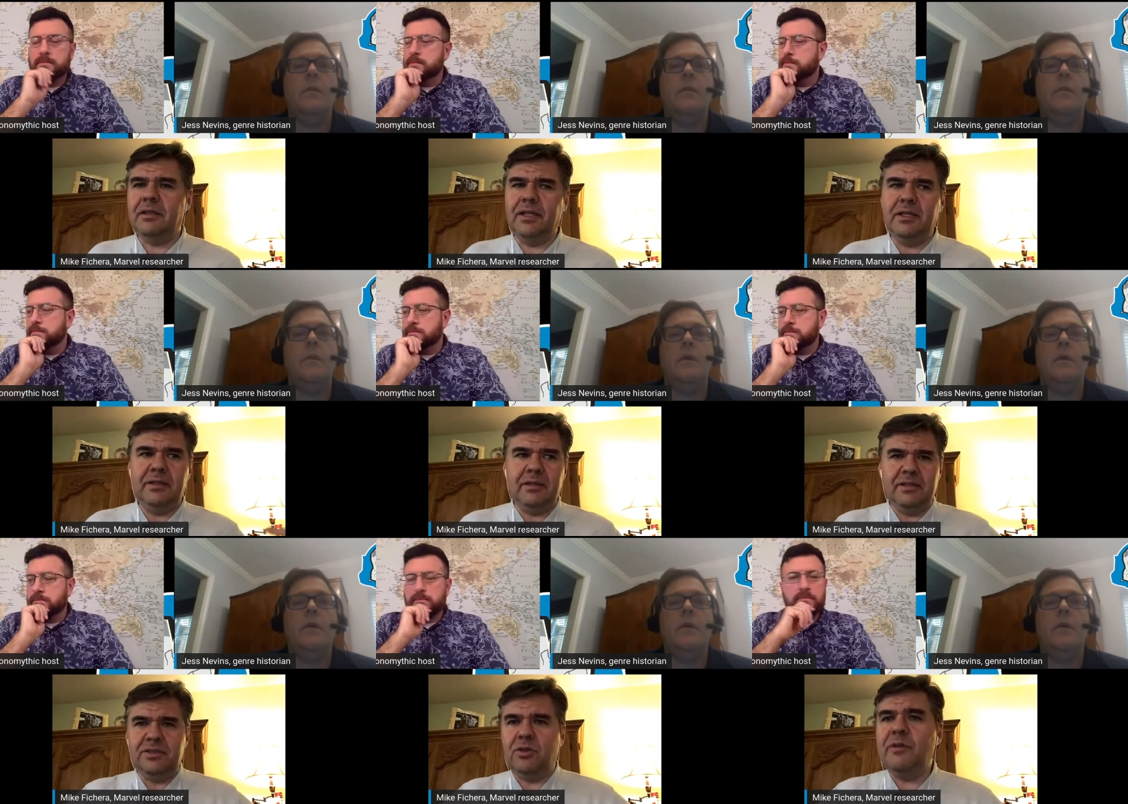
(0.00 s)
Speaker 1: the
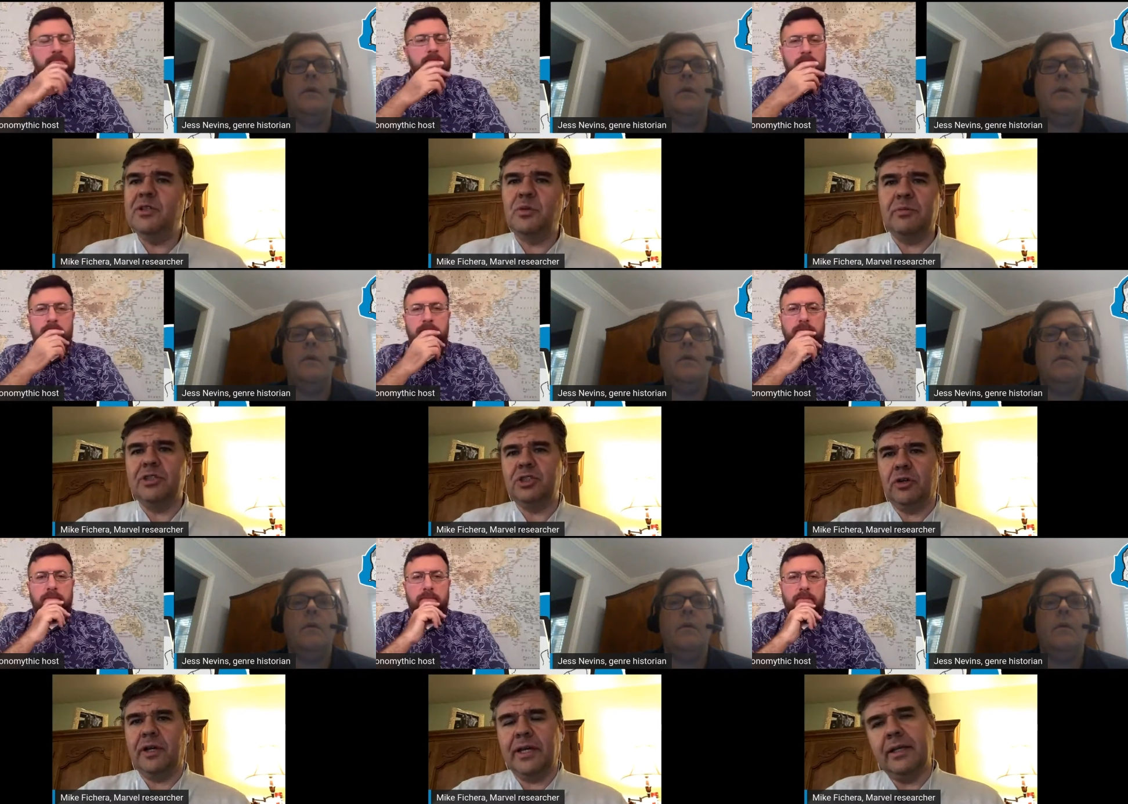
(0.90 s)
the stories were
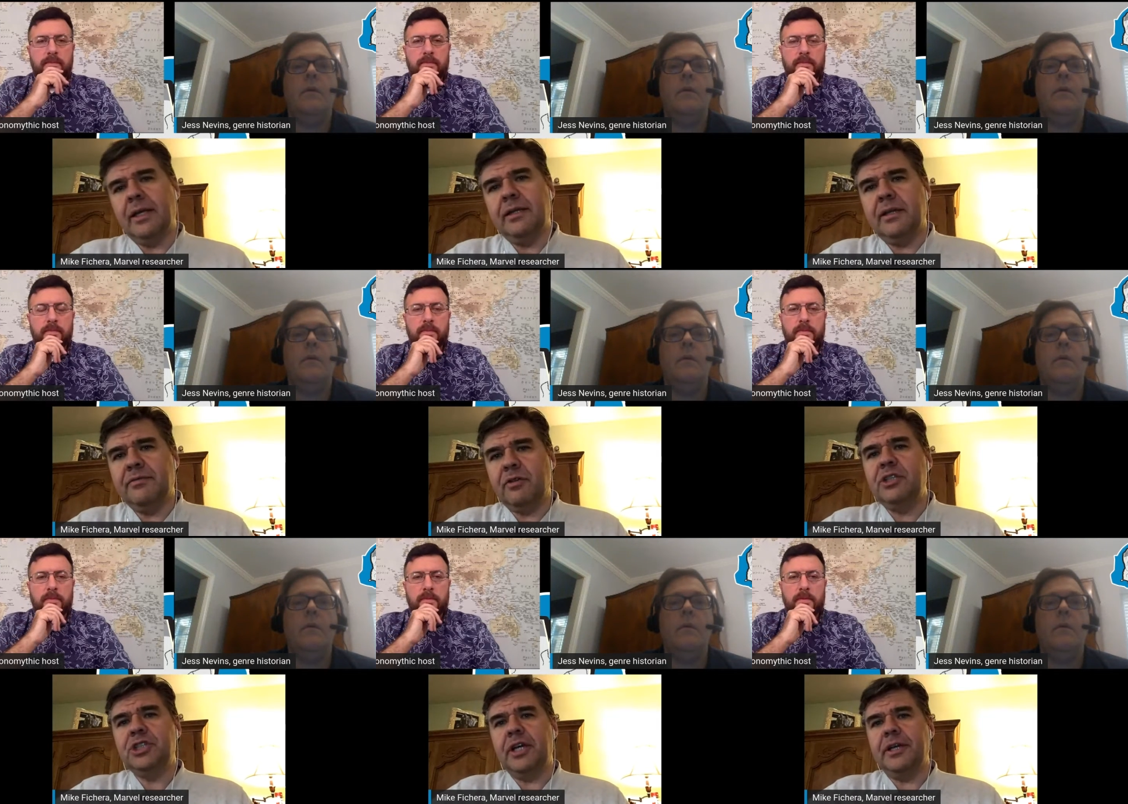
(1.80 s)
maturing and, and
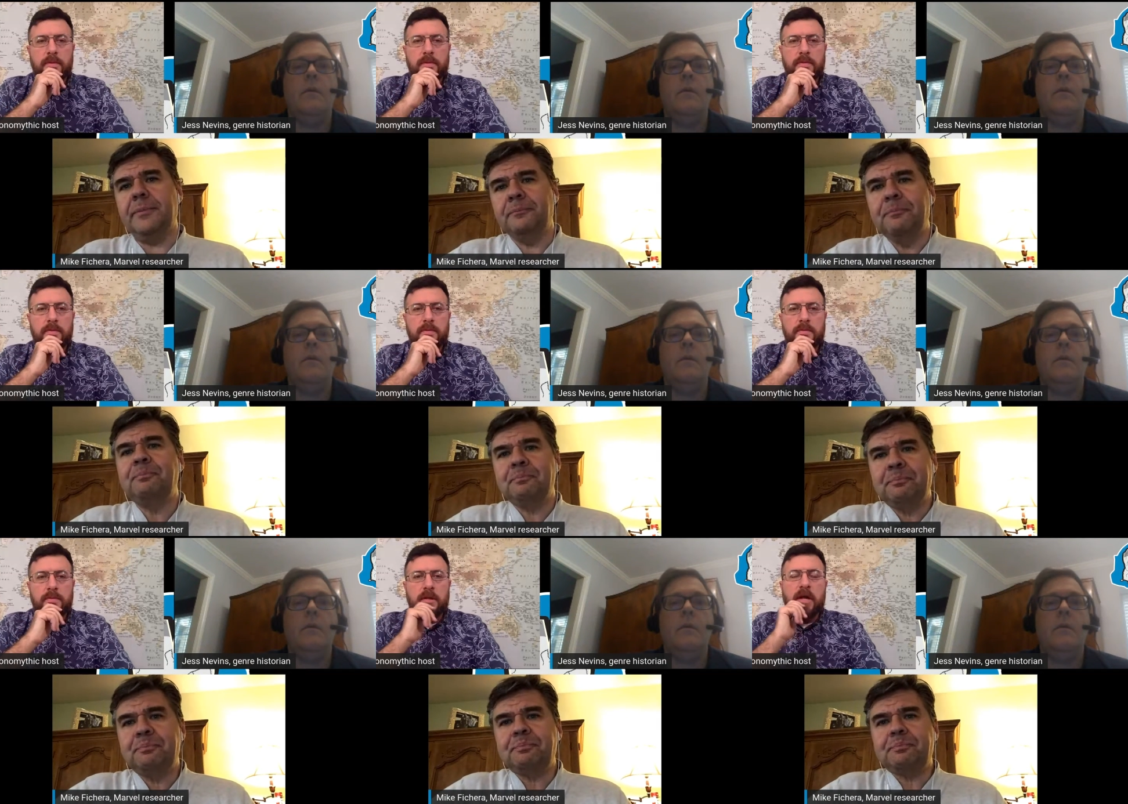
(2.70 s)
differentiating
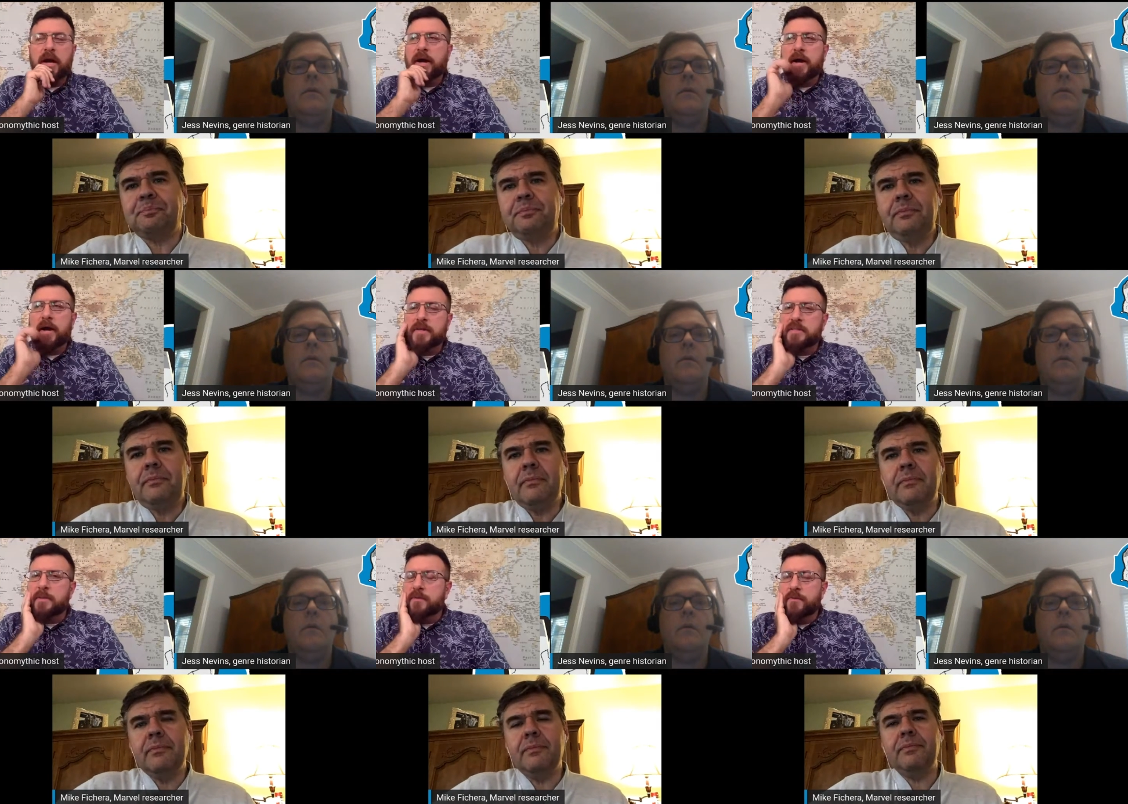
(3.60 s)
Speaker 2: I
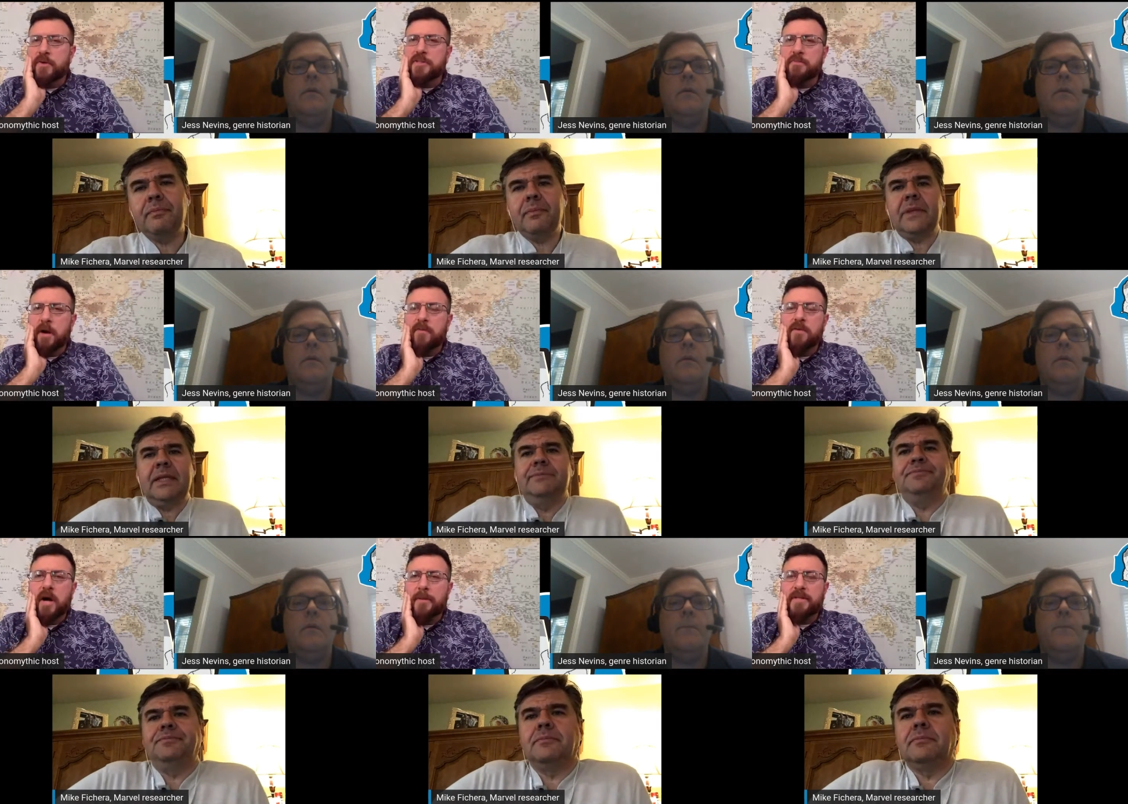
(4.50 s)
think some of the first
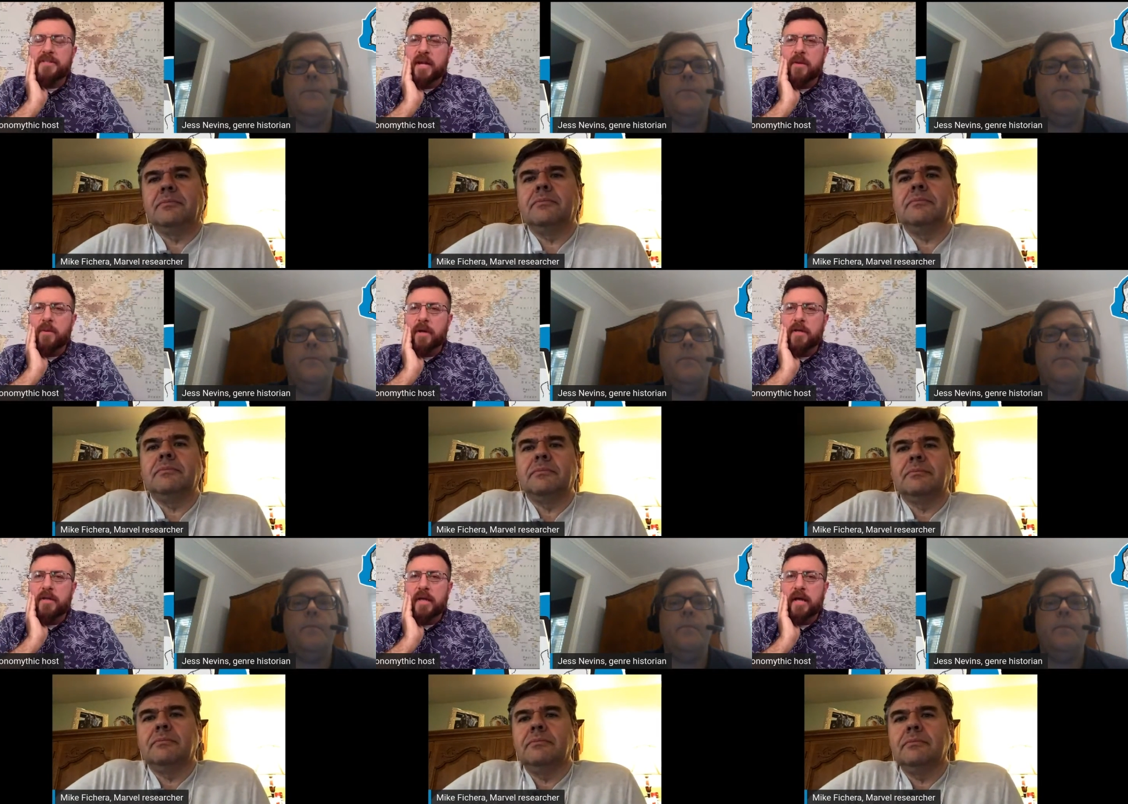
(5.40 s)
Marvel comics that I
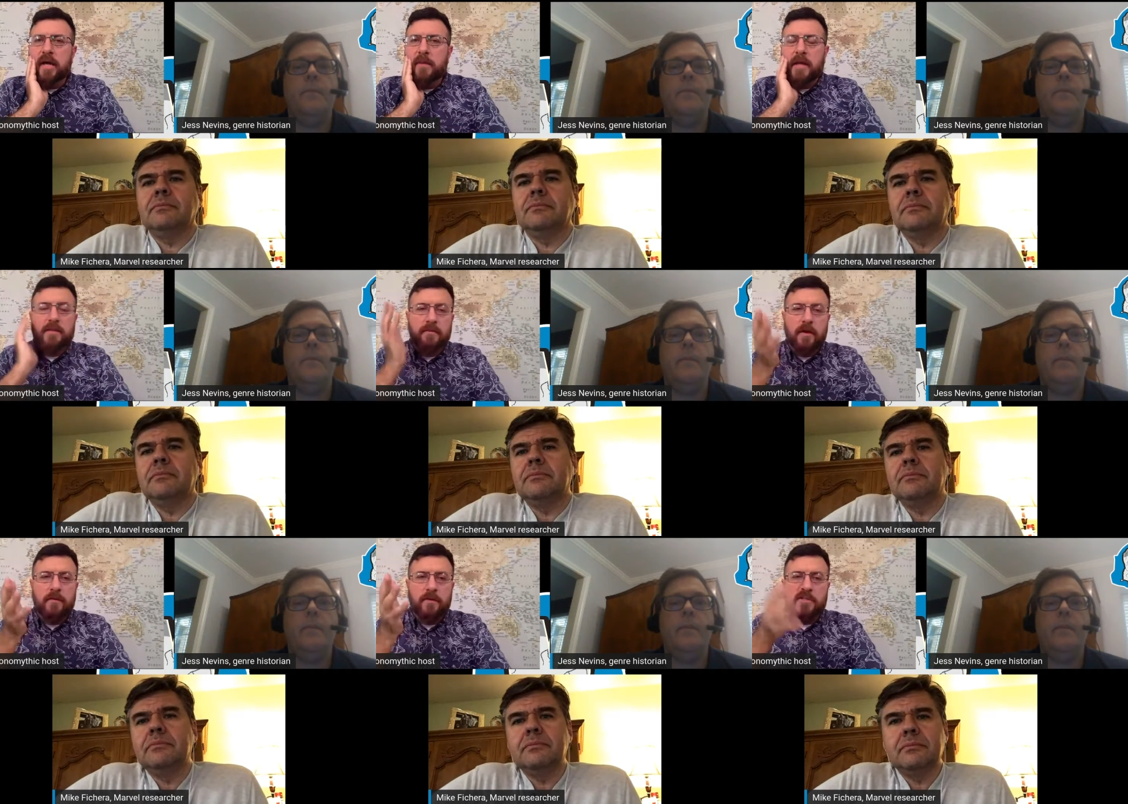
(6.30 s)
read, um, not the
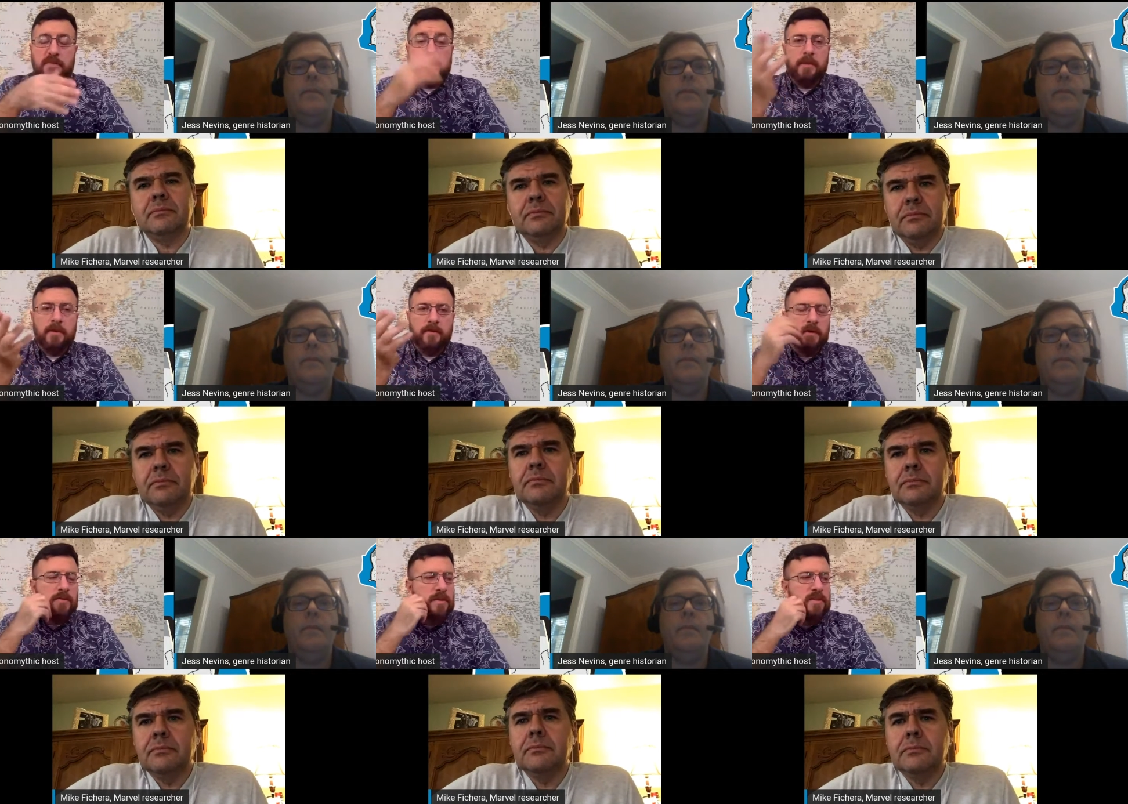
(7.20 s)
very first, but some of the
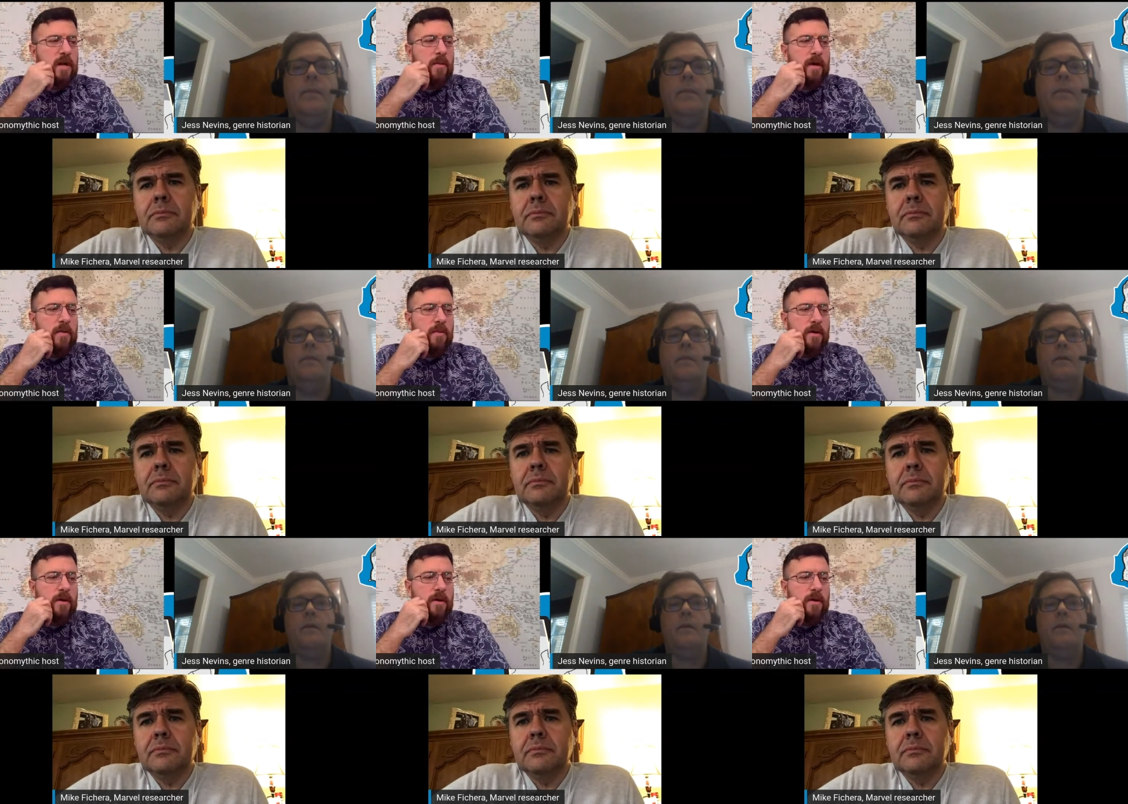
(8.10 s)
first ones that I read